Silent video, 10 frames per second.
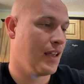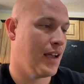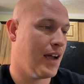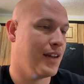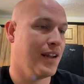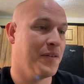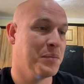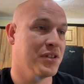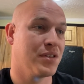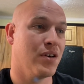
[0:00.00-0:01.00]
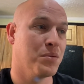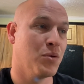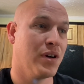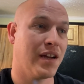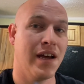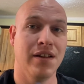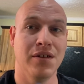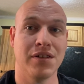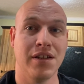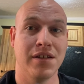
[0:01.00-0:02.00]
I did have a piece of cardboard. I kind of
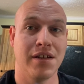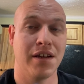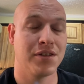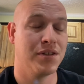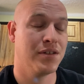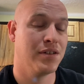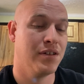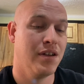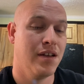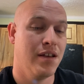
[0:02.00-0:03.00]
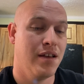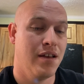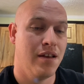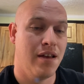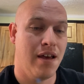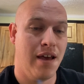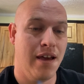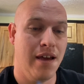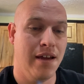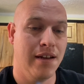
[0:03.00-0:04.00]
looked at the texture,
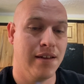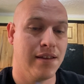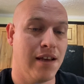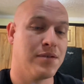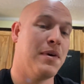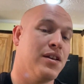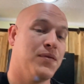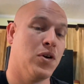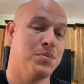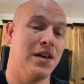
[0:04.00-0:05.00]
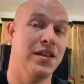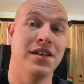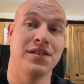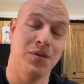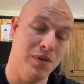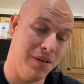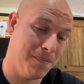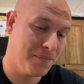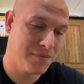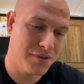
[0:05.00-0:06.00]
and that was about as far as my testing went.
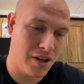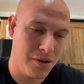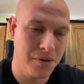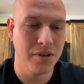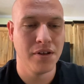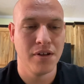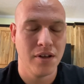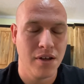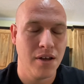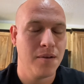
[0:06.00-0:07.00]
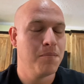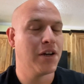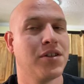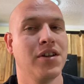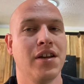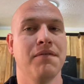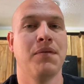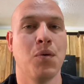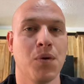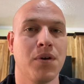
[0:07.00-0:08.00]
So make get
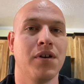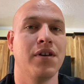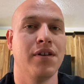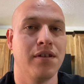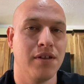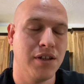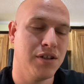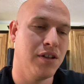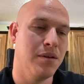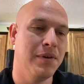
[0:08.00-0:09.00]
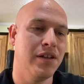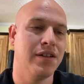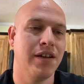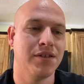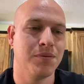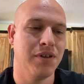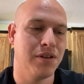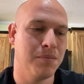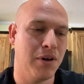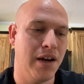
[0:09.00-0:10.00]
4, get you a little bit to test with
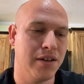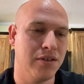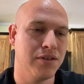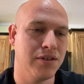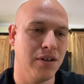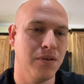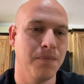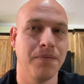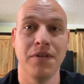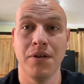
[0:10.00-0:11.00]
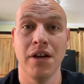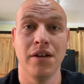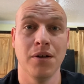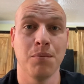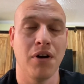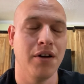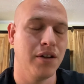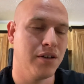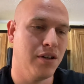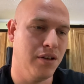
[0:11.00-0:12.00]
and practice so you get your
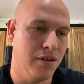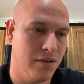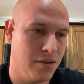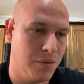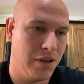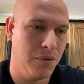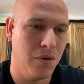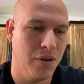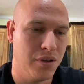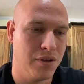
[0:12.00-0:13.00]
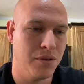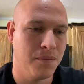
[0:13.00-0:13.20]
product done the way you want it to.